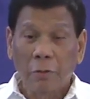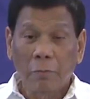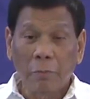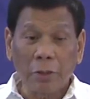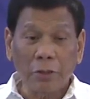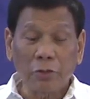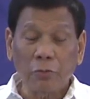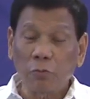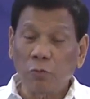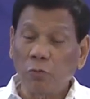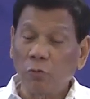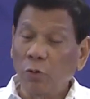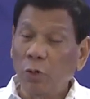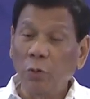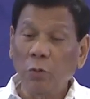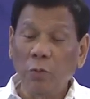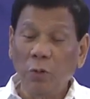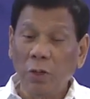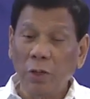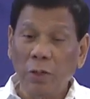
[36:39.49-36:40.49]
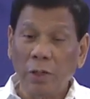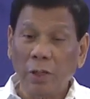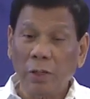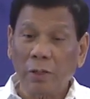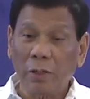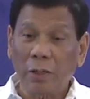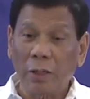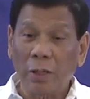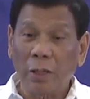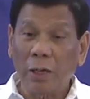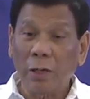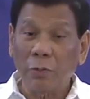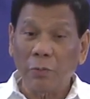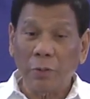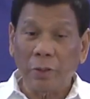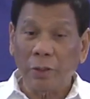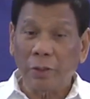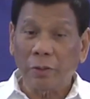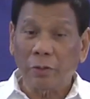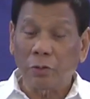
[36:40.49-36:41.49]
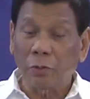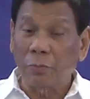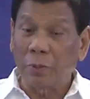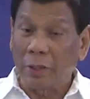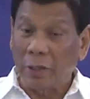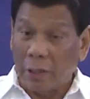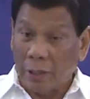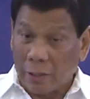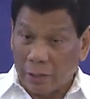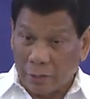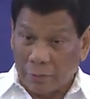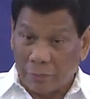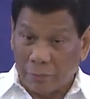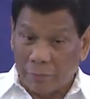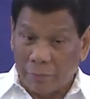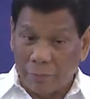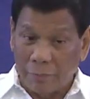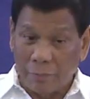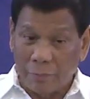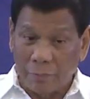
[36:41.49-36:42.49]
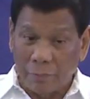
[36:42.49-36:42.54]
but we will not allow it to be armed